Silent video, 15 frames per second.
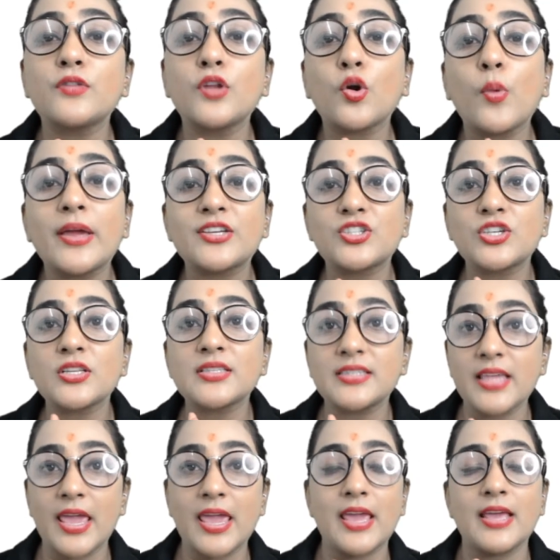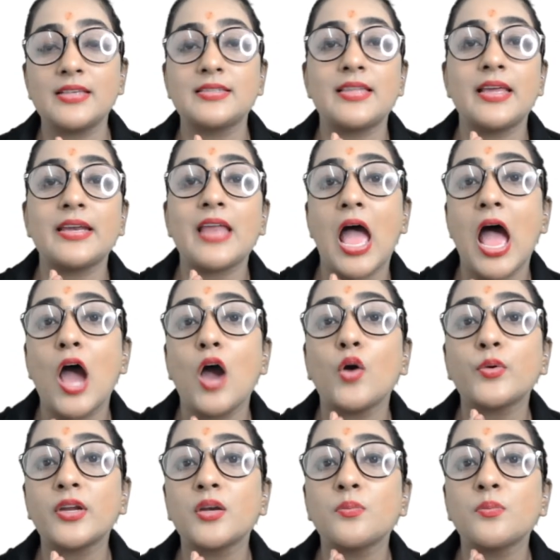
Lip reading: if the question says that how